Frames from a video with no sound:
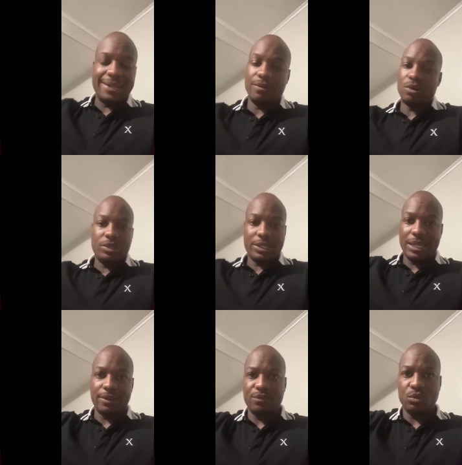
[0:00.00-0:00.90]
go look at the
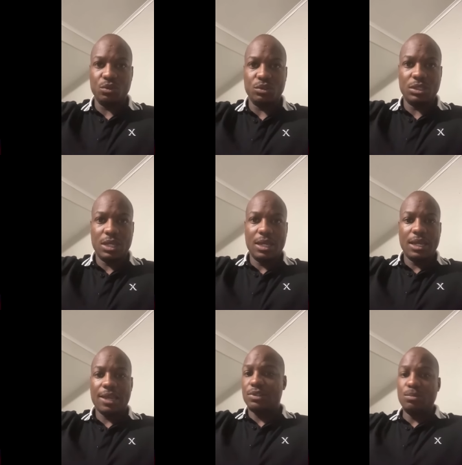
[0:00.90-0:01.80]
views. If
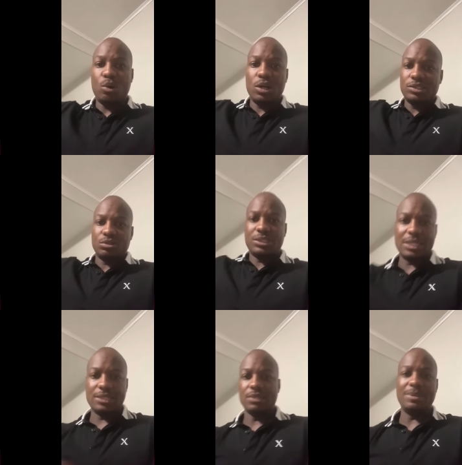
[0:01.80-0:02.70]
them boys don't send it
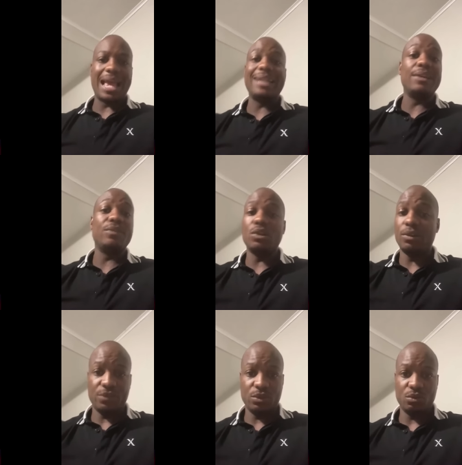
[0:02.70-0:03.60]
to me, I never know the
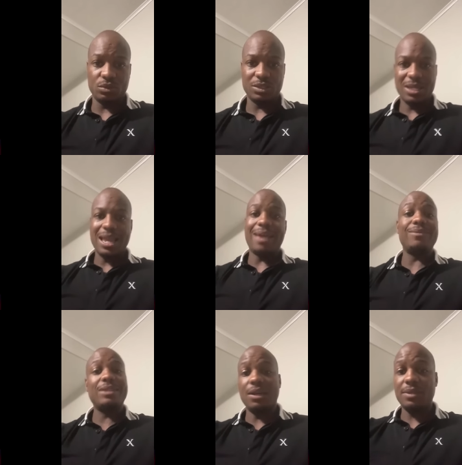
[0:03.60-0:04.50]
views. I don't
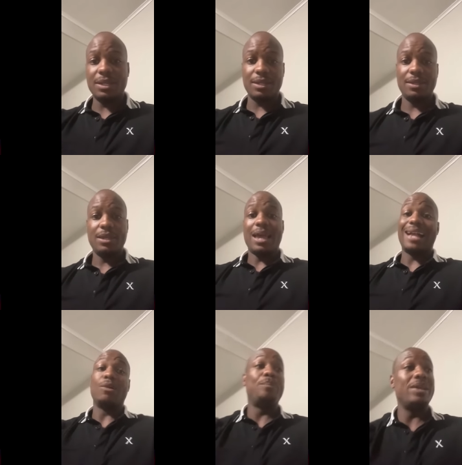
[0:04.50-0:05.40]
care for that. I go
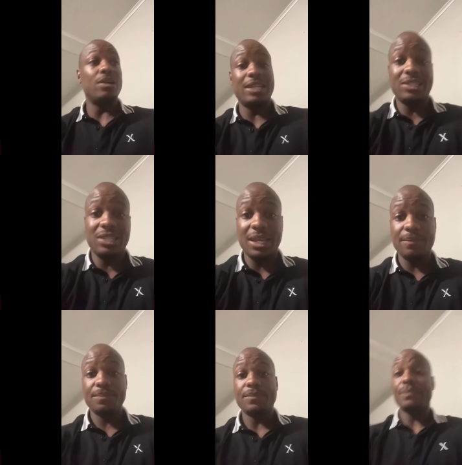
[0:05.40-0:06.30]
pick up that check.
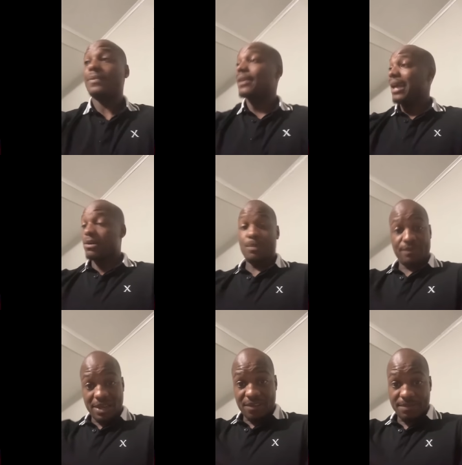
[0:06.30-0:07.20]
I go
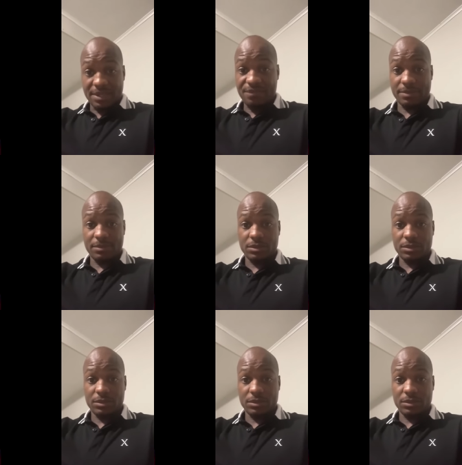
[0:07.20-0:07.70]
provide for my family.